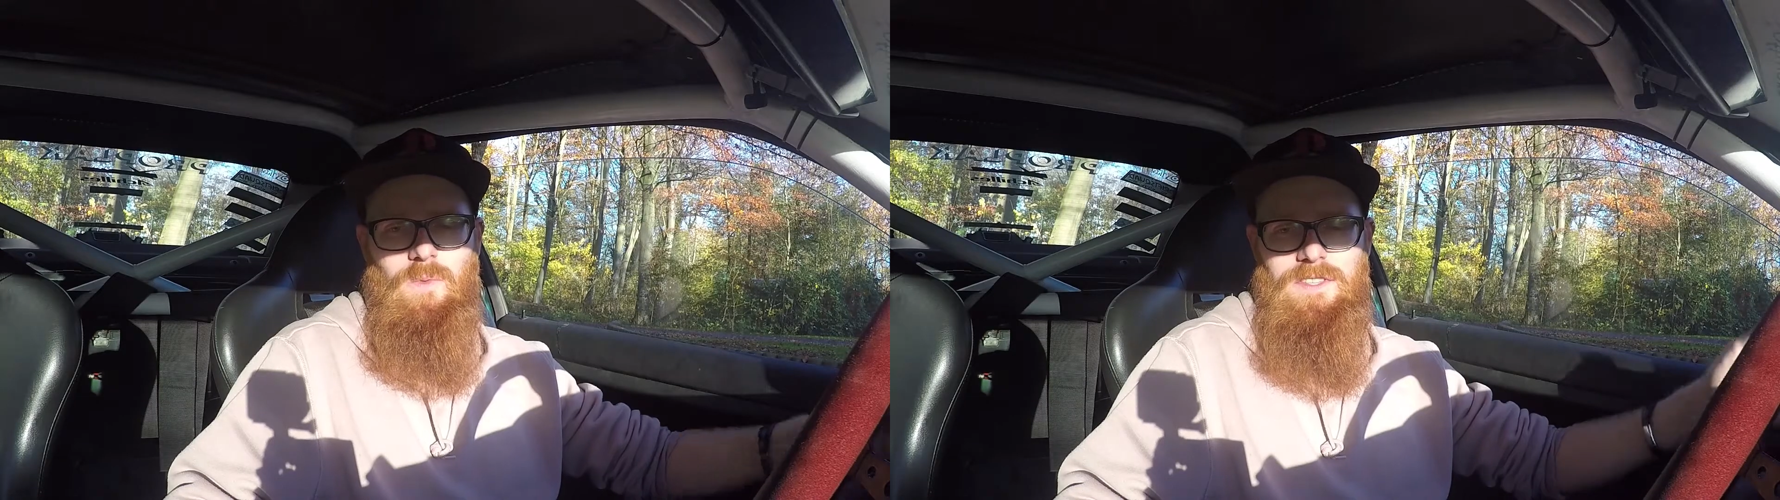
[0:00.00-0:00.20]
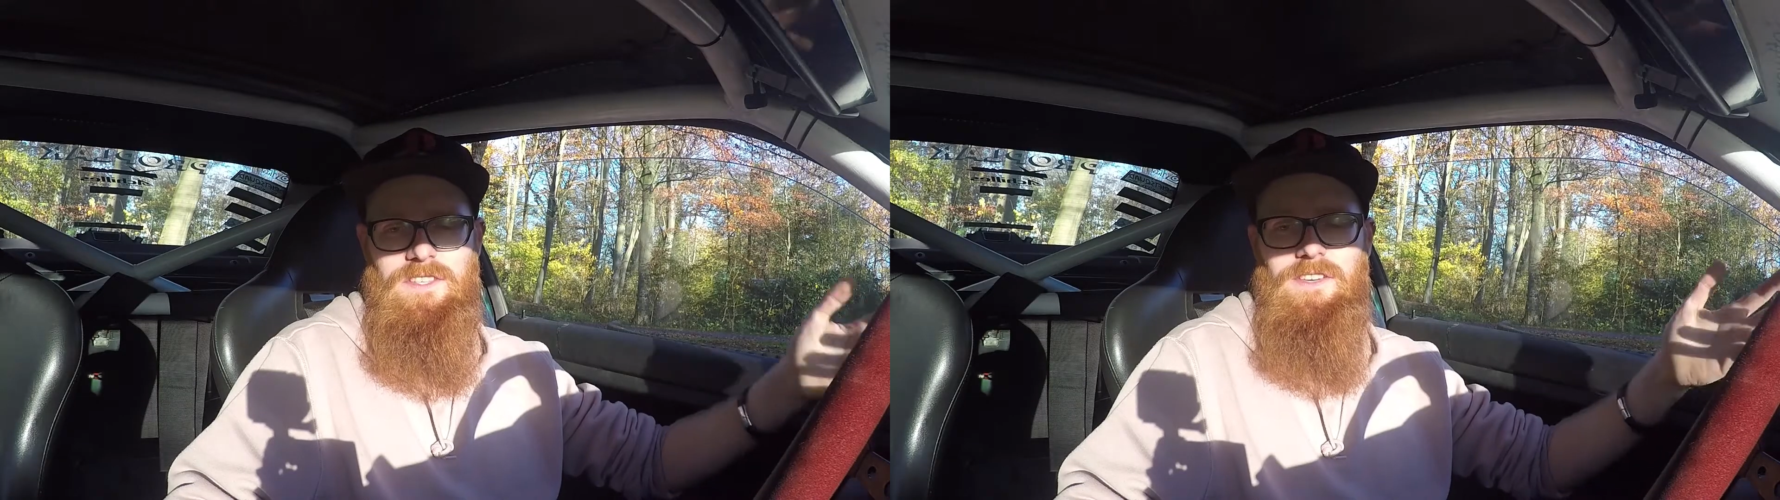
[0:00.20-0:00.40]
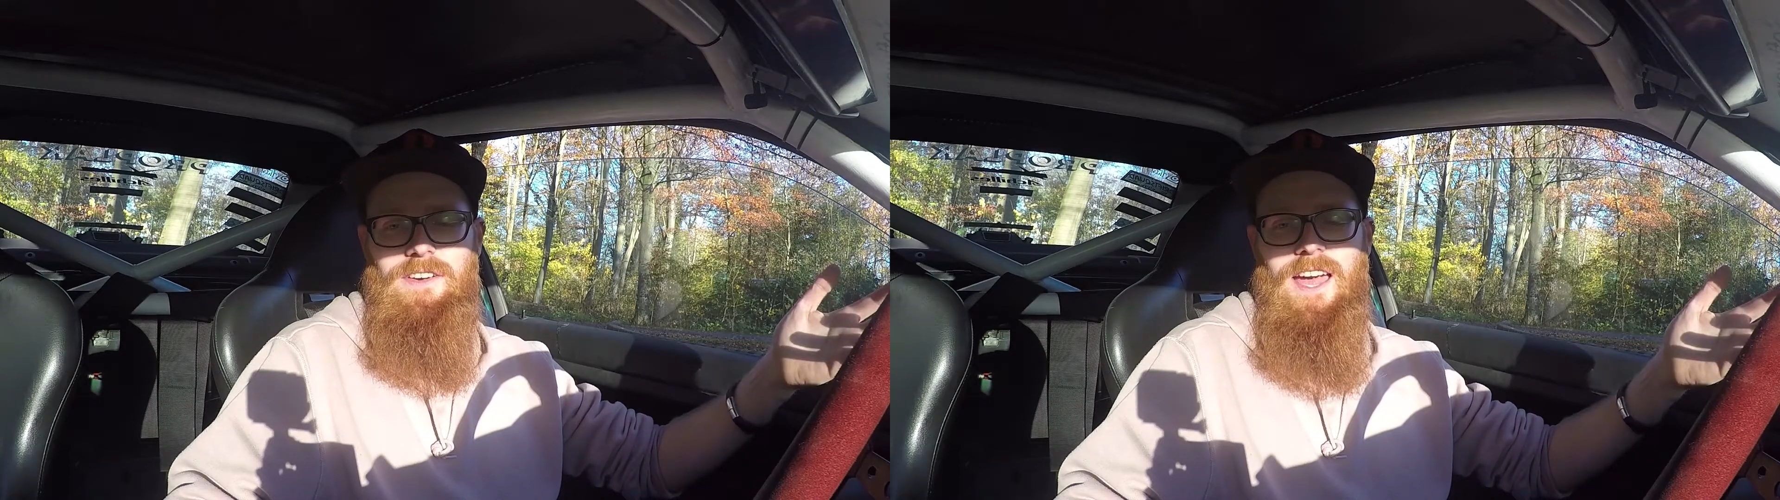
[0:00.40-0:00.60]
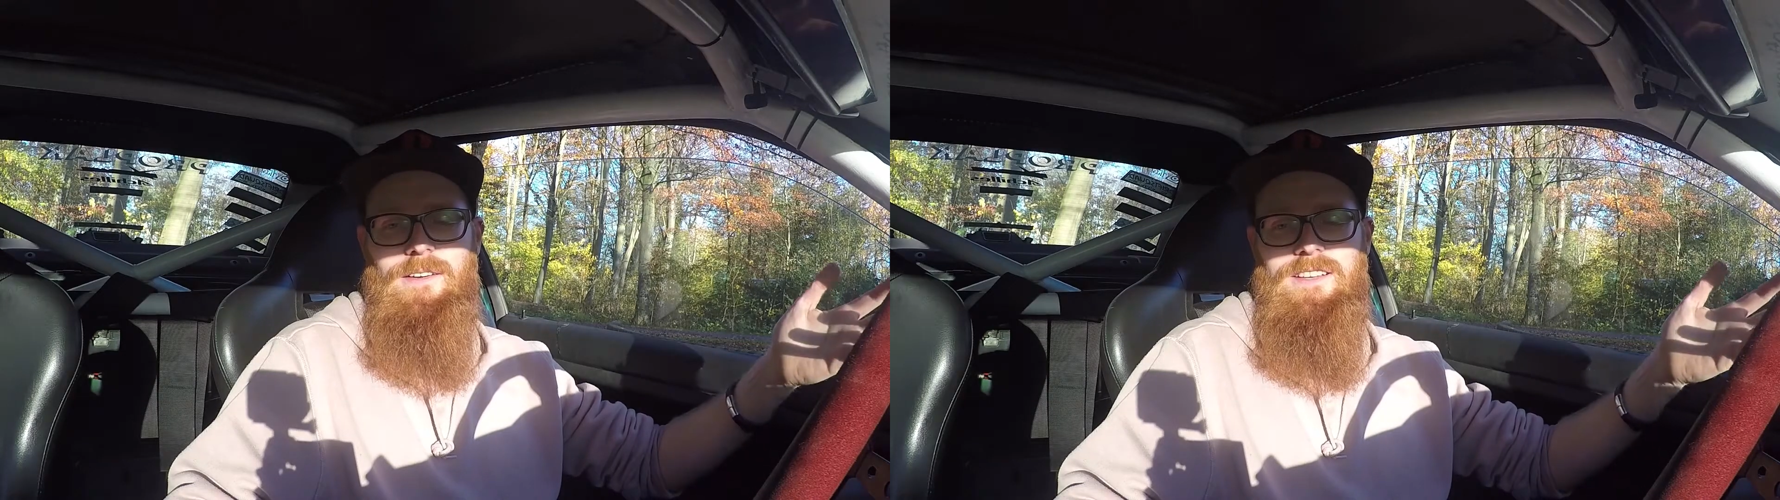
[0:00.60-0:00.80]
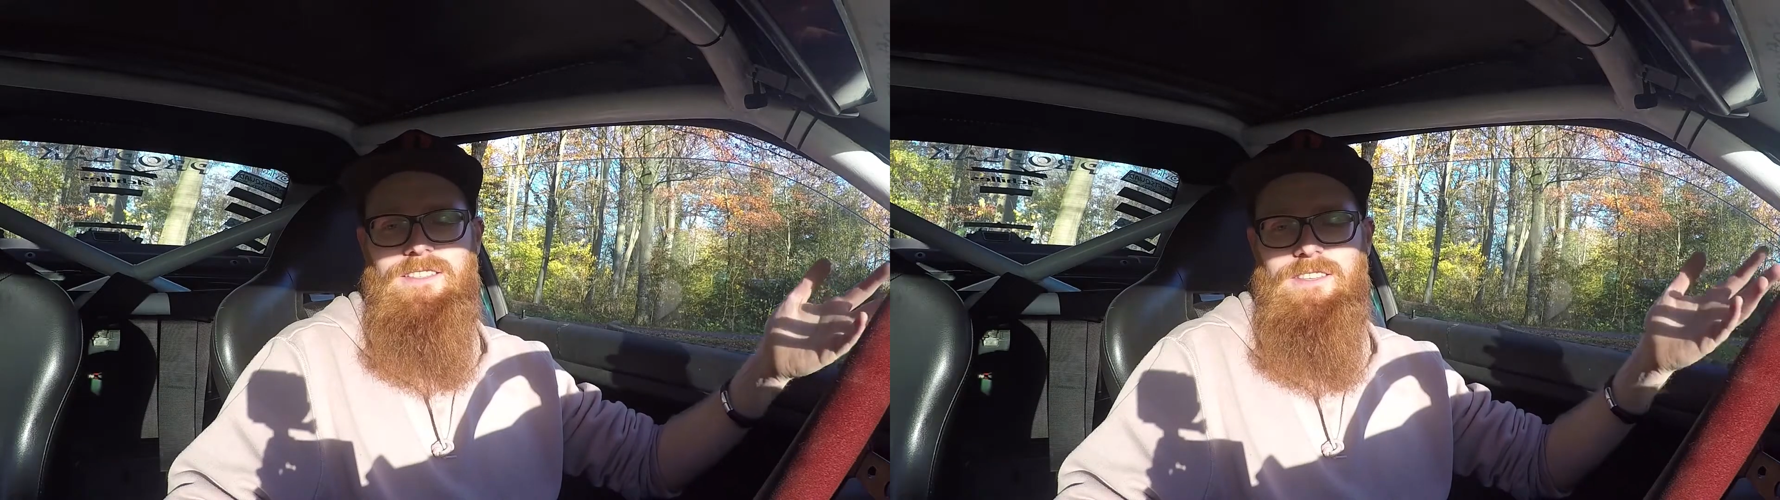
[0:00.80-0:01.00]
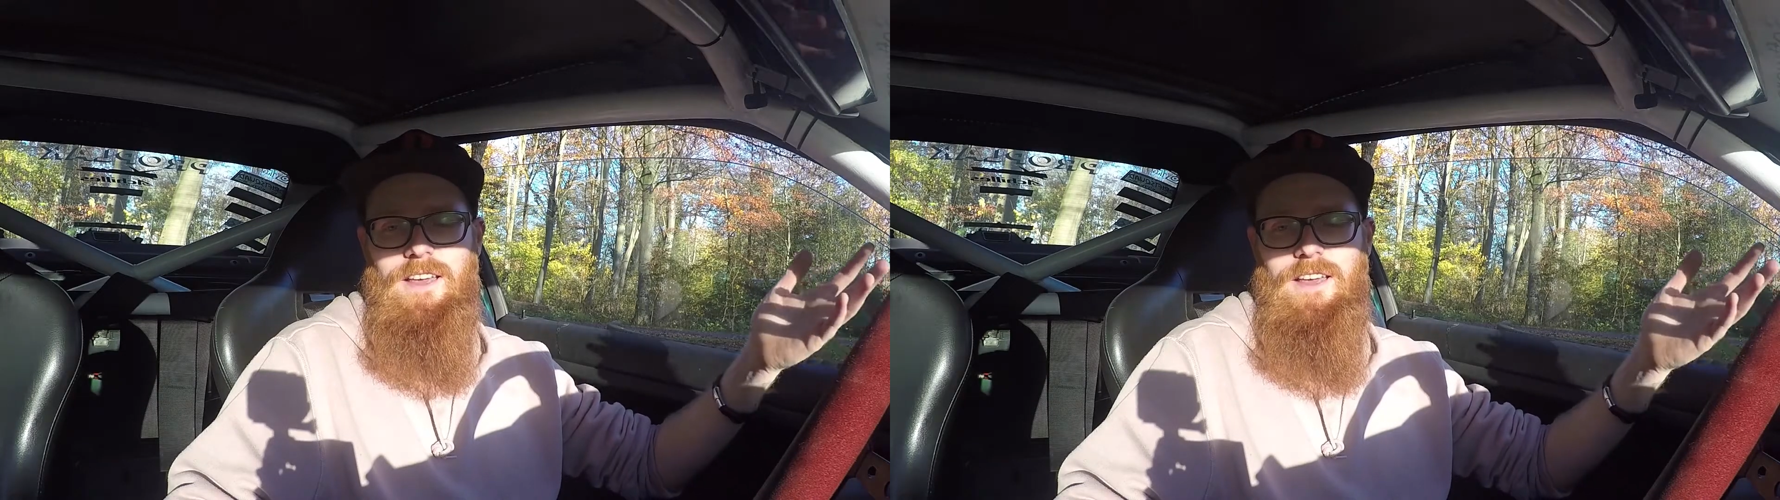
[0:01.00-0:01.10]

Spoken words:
What's in your garage?